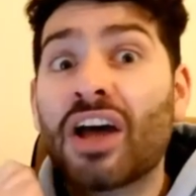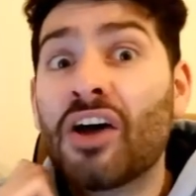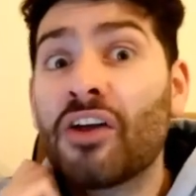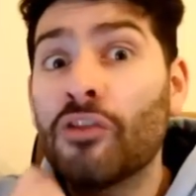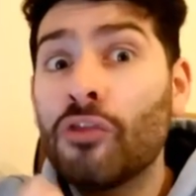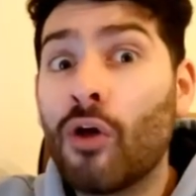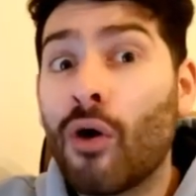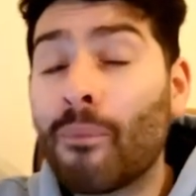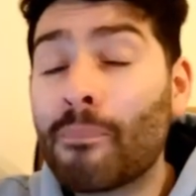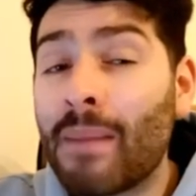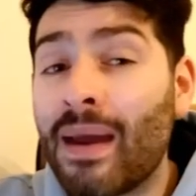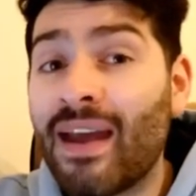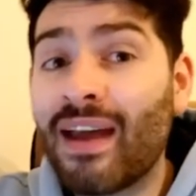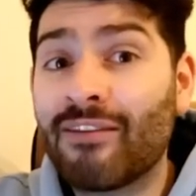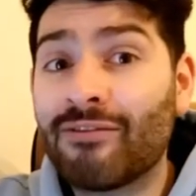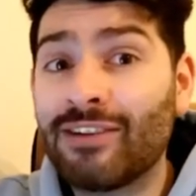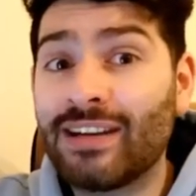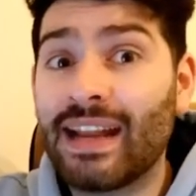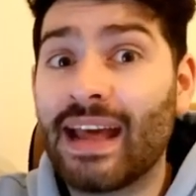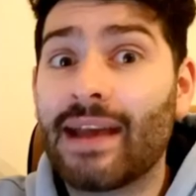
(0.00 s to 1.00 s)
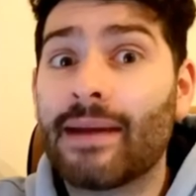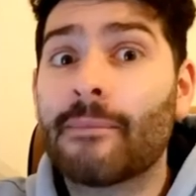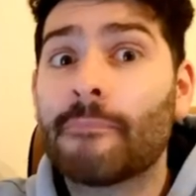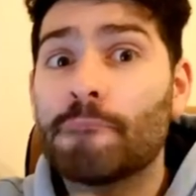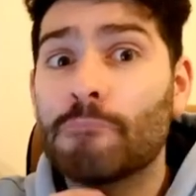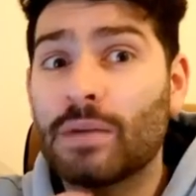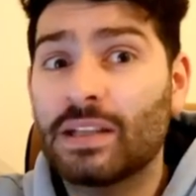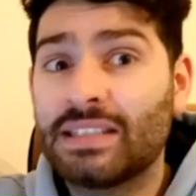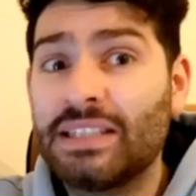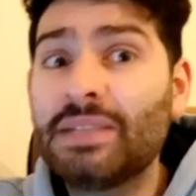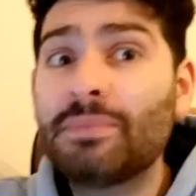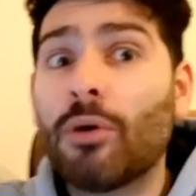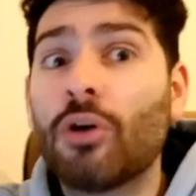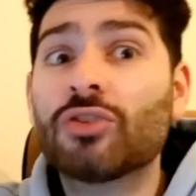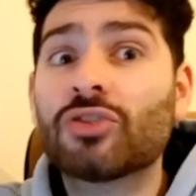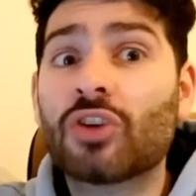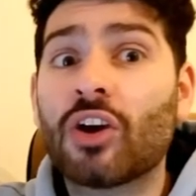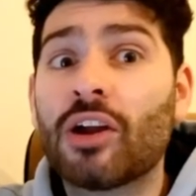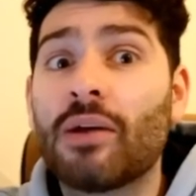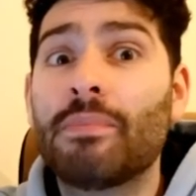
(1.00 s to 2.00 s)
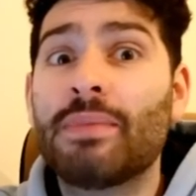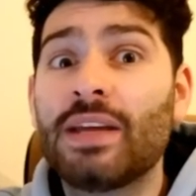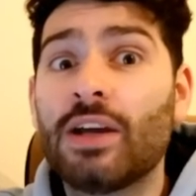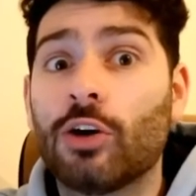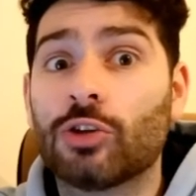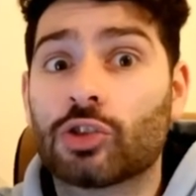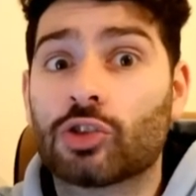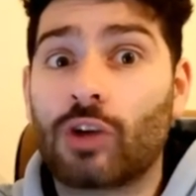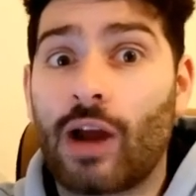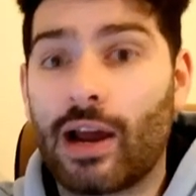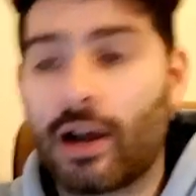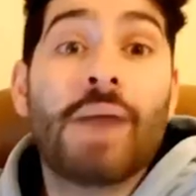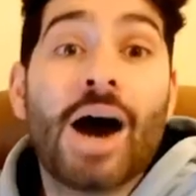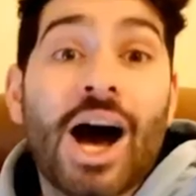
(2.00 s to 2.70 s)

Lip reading: not every day, but Timo's going to be our striker.